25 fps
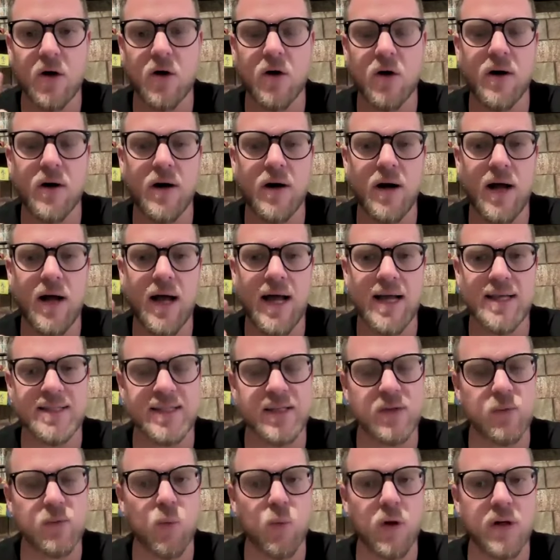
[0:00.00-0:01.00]
or has
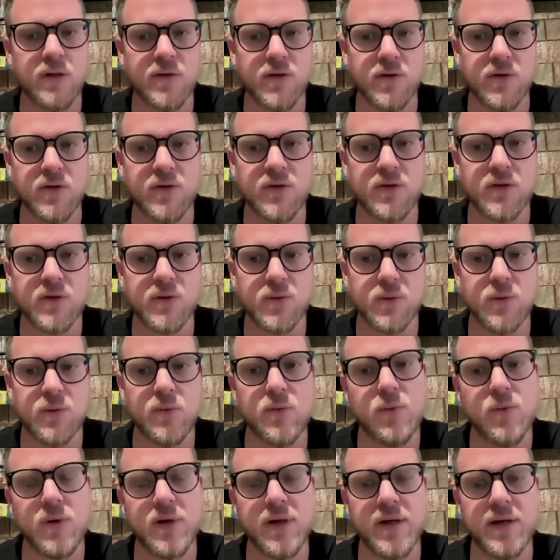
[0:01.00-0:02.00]
it wandered
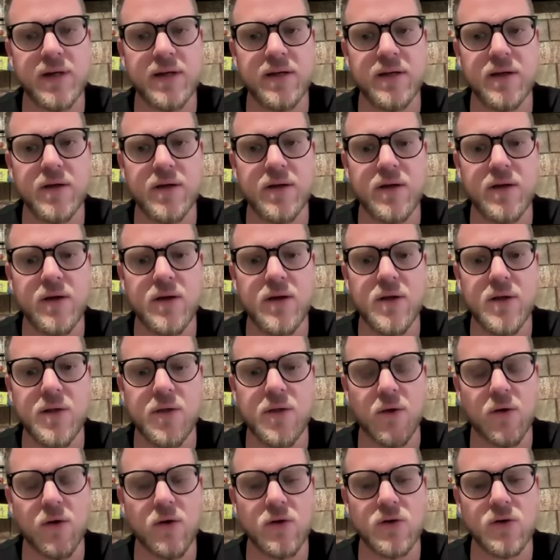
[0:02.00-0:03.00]
in
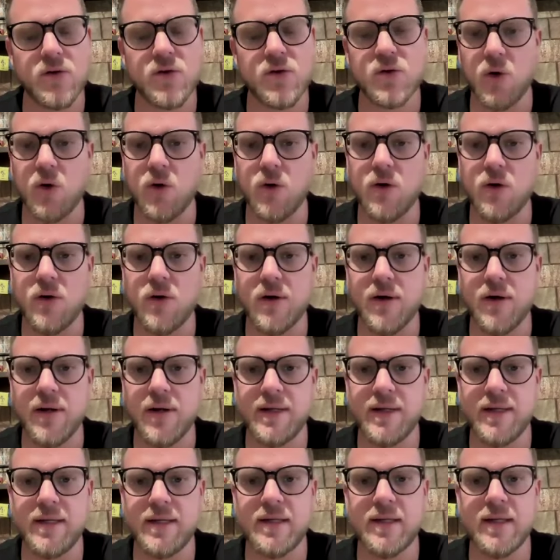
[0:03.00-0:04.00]
thoughts or
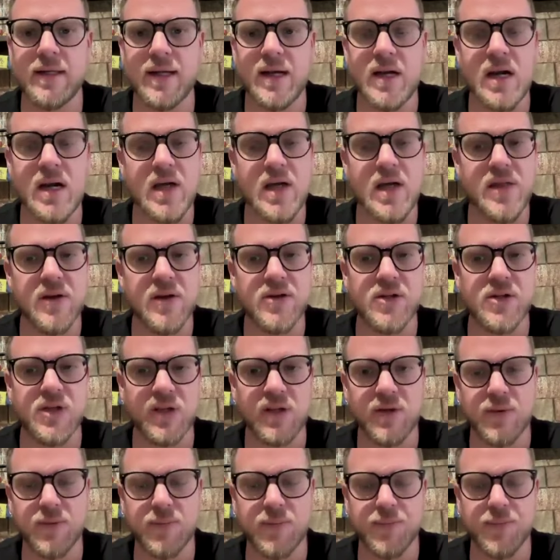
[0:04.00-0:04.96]
in lethargy?